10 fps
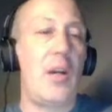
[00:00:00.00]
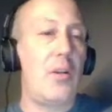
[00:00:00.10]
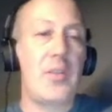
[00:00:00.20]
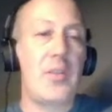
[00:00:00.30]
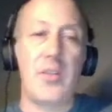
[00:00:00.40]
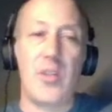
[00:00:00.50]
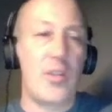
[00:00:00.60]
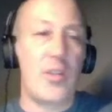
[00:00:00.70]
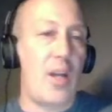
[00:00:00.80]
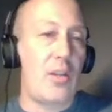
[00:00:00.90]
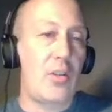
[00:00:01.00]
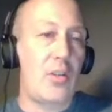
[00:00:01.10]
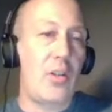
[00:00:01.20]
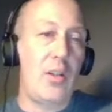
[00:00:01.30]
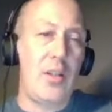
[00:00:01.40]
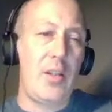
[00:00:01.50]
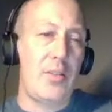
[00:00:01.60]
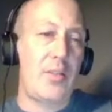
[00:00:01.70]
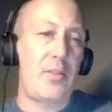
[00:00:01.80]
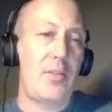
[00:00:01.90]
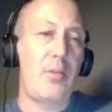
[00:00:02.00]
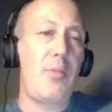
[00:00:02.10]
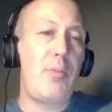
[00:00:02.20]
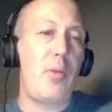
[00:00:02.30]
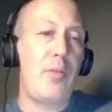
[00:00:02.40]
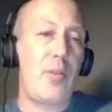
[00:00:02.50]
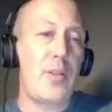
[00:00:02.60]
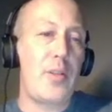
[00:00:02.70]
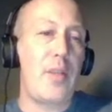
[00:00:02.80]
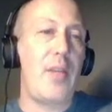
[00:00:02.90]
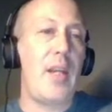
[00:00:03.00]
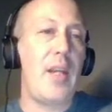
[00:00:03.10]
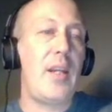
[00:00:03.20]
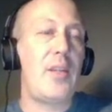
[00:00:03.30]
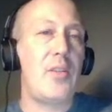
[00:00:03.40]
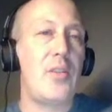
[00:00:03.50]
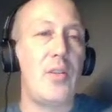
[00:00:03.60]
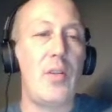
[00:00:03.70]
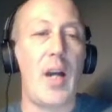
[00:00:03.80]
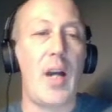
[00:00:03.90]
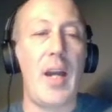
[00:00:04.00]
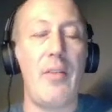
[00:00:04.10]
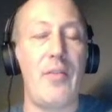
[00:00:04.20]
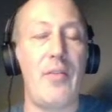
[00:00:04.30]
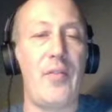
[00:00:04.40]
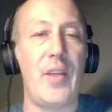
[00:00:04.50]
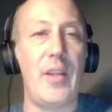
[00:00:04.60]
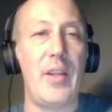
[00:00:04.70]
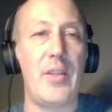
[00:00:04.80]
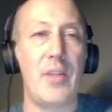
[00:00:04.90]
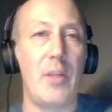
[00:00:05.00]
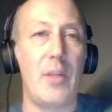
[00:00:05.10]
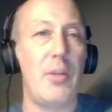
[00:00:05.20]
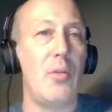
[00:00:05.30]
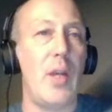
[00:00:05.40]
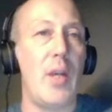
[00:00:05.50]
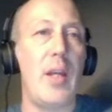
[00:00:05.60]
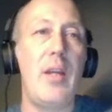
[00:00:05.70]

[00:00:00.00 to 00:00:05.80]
has just not looked good. Look at this 3.47882. I have a feeling it's going to be Rinne.